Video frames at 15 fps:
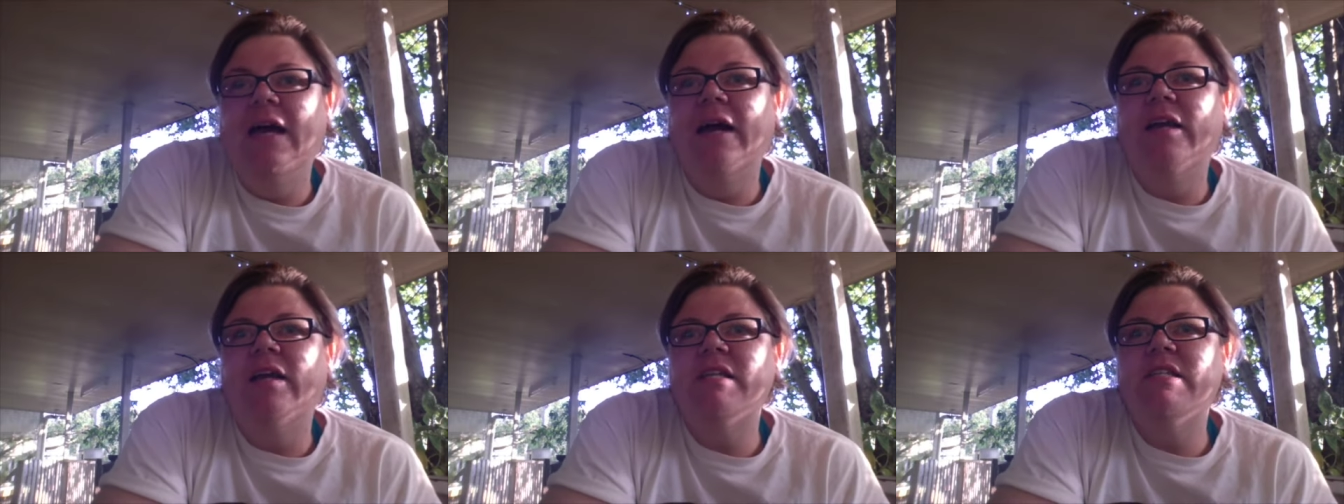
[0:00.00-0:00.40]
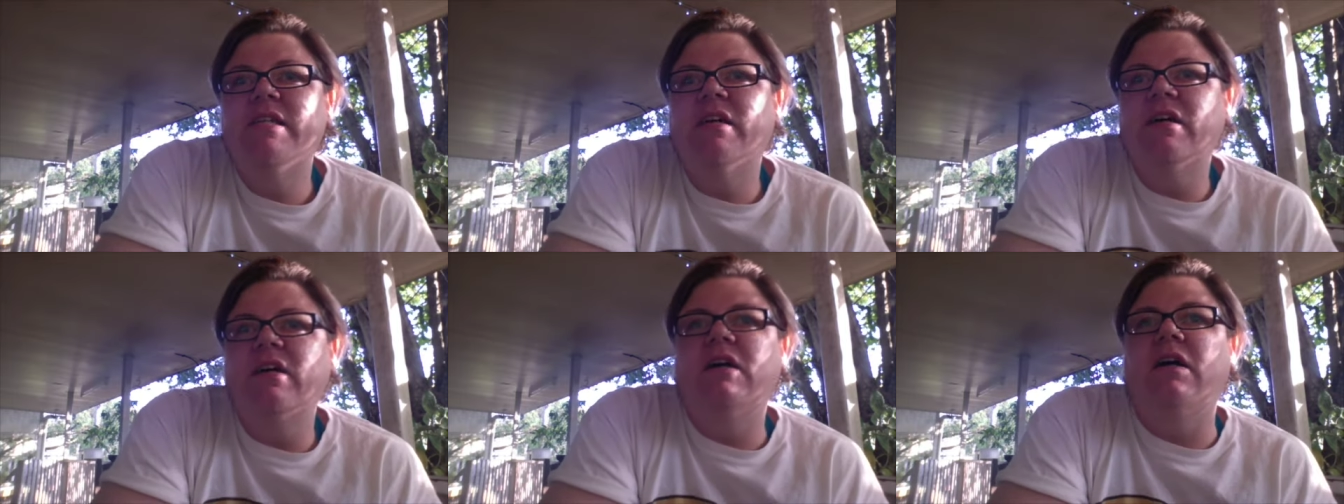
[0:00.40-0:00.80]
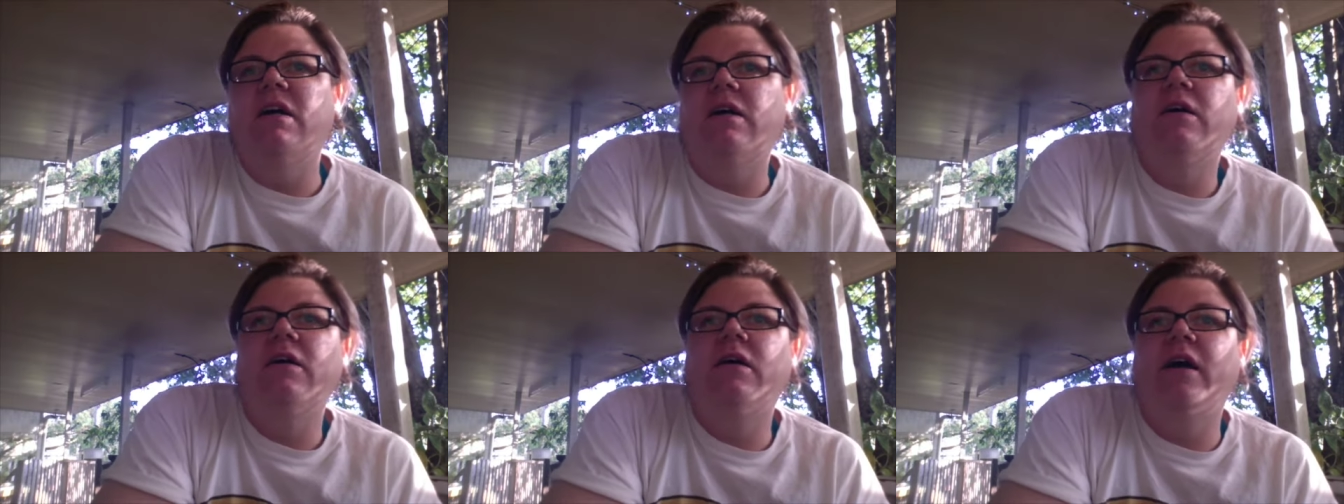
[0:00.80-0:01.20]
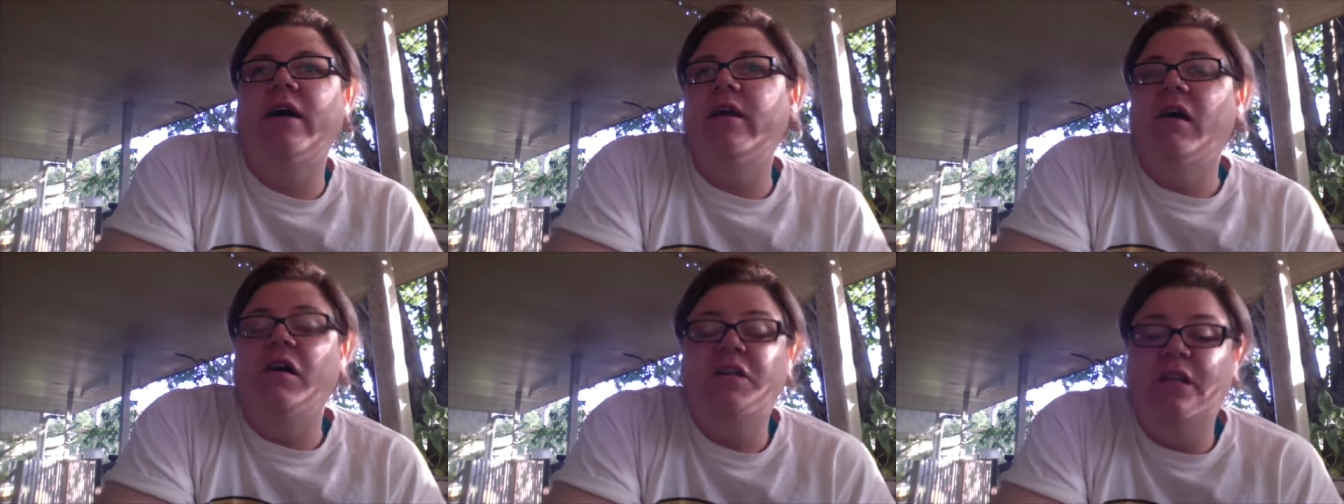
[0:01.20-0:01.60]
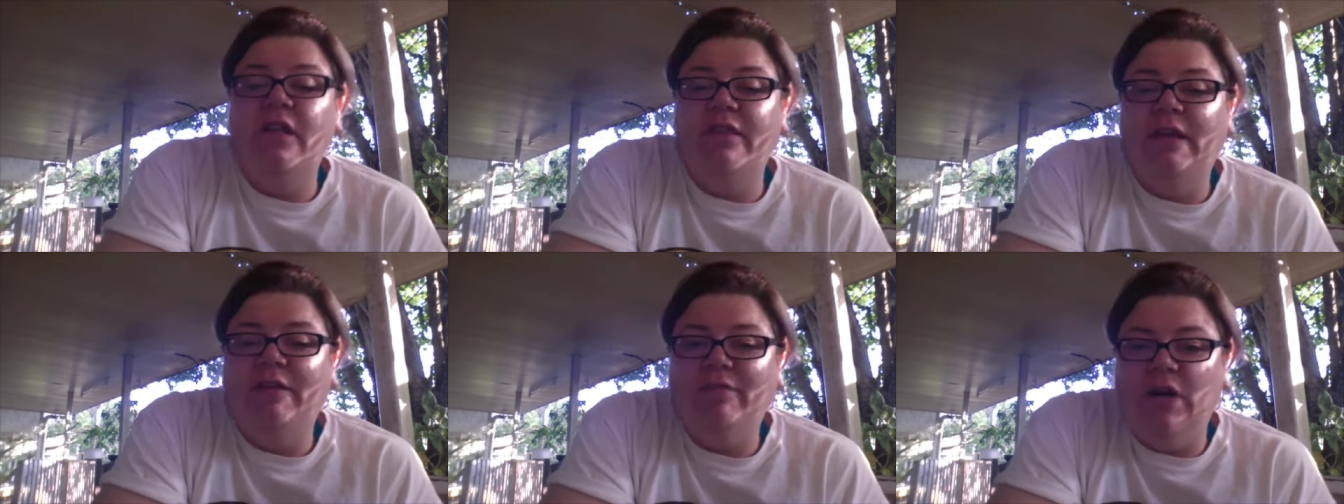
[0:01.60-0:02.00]
And I said, ah, and I didn't
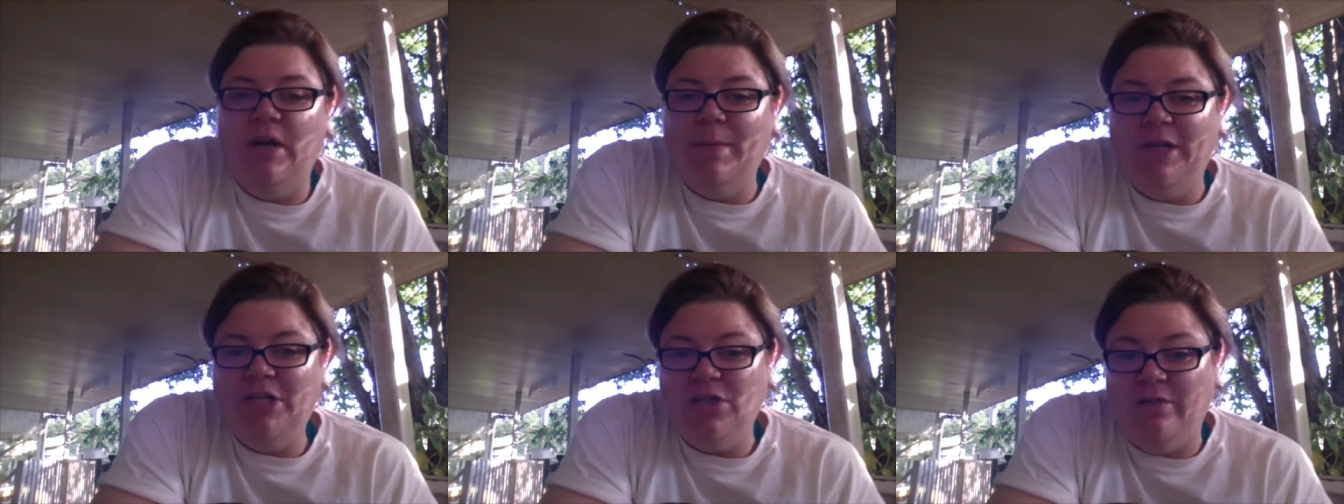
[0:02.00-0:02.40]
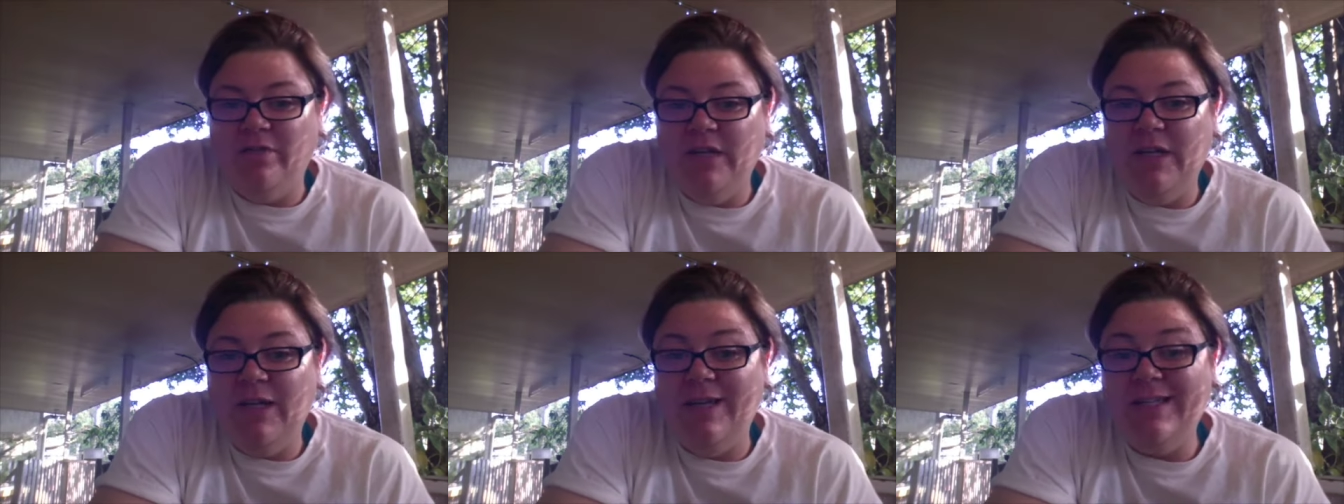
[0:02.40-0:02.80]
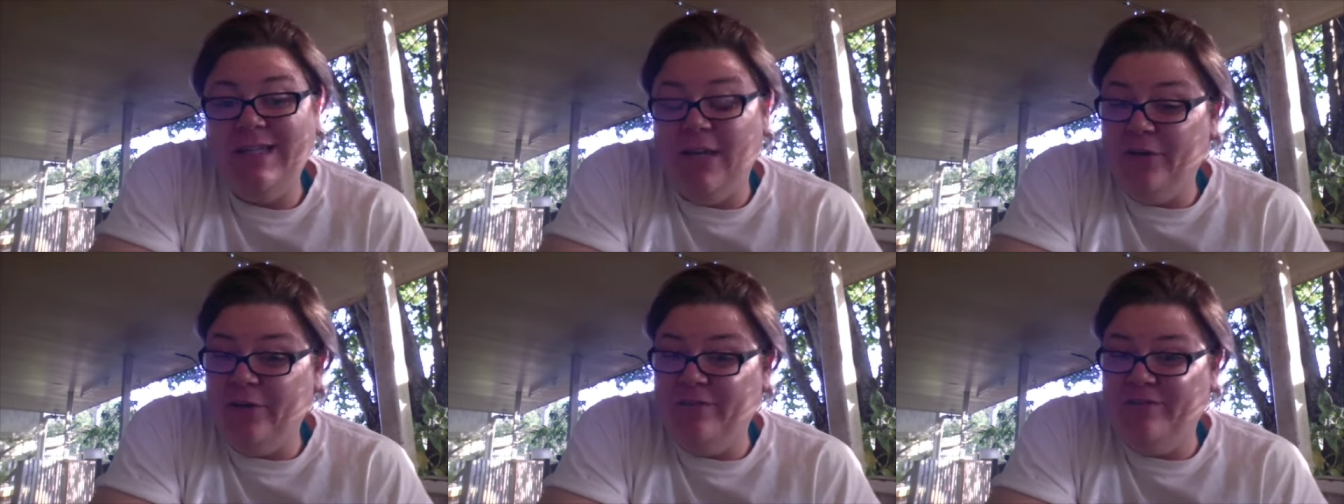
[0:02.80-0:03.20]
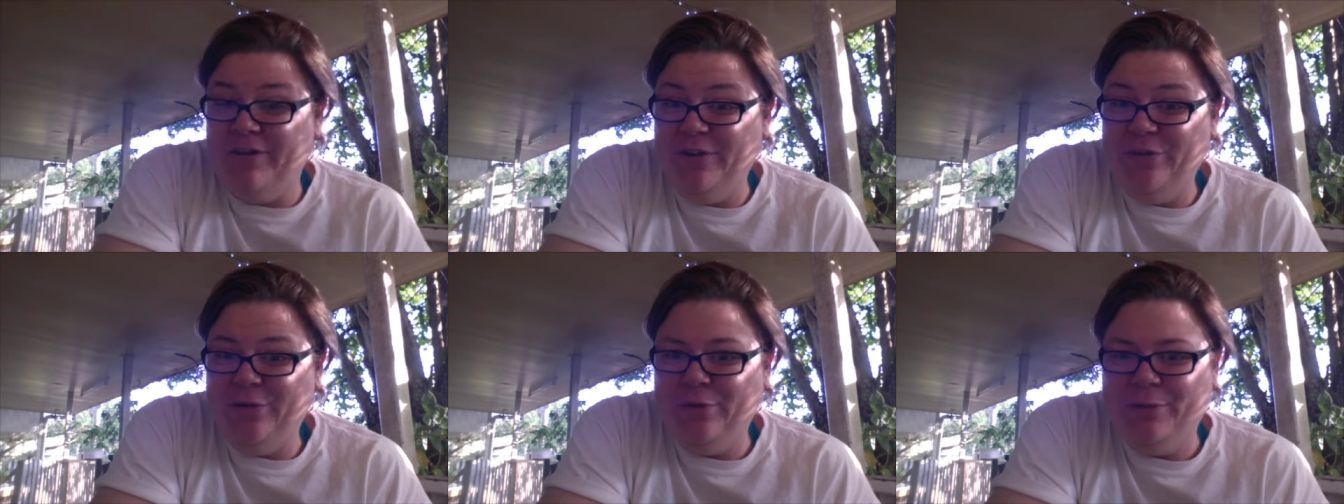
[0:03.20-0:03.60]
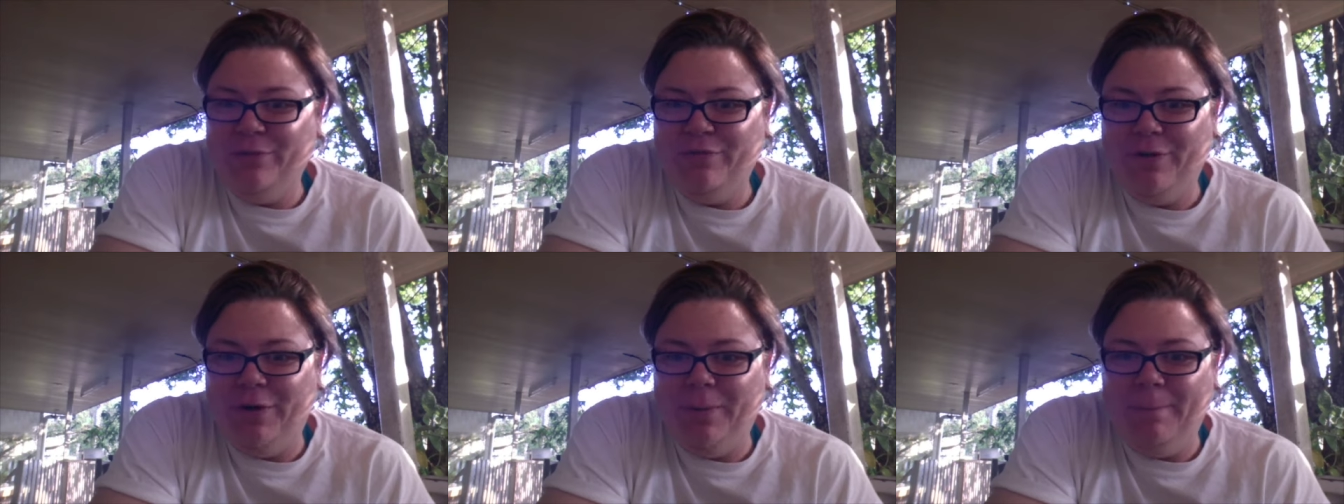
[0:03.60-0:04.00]
think very much of it until I got a phone call
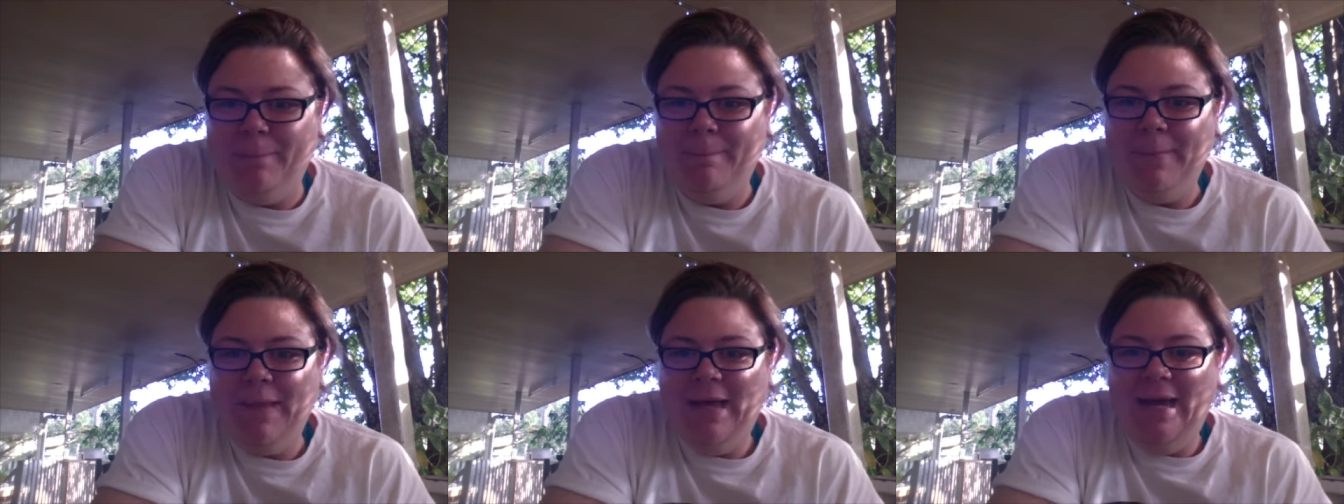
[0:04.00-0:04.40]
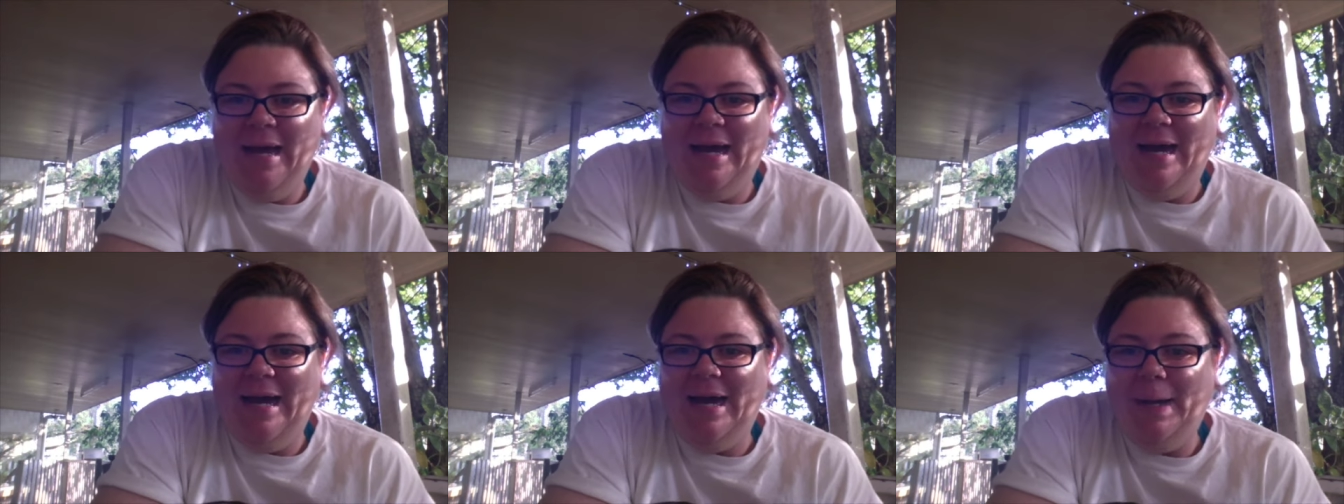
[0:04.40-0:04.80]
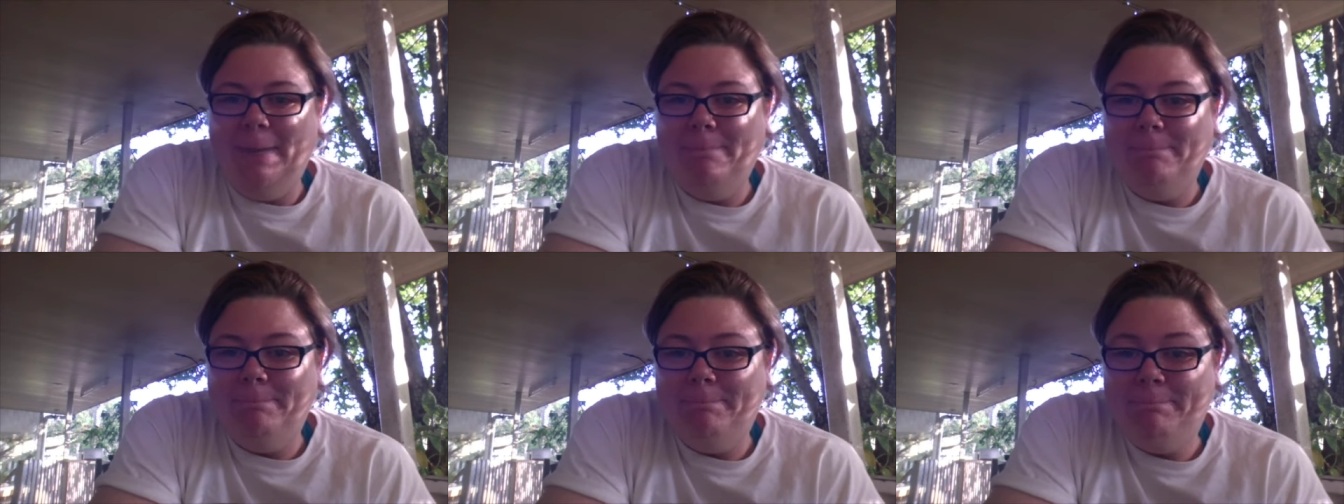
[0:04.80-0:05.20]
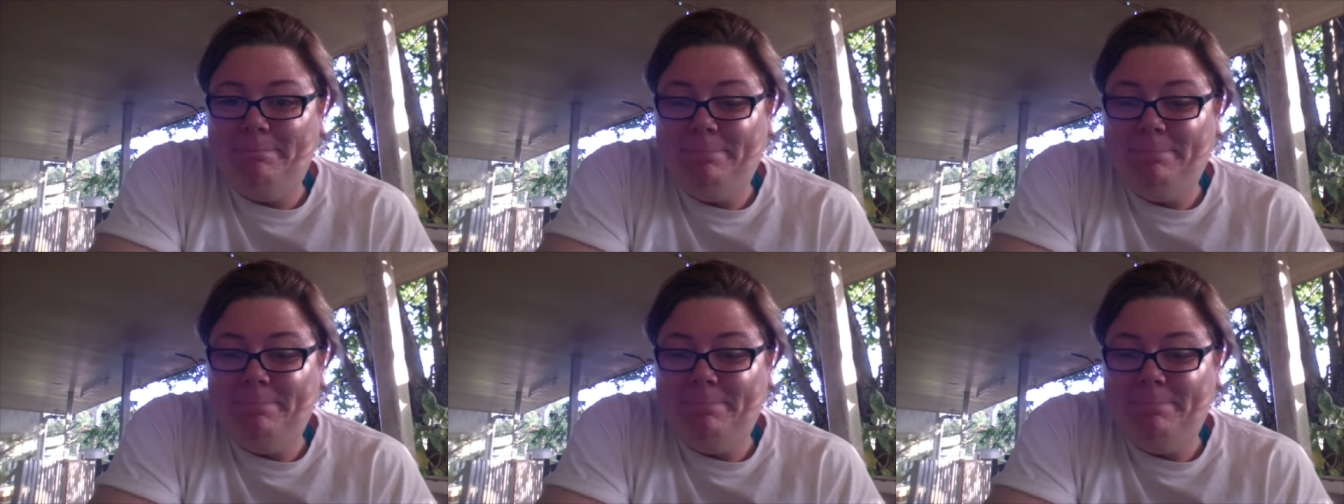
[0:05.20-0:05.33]
from um,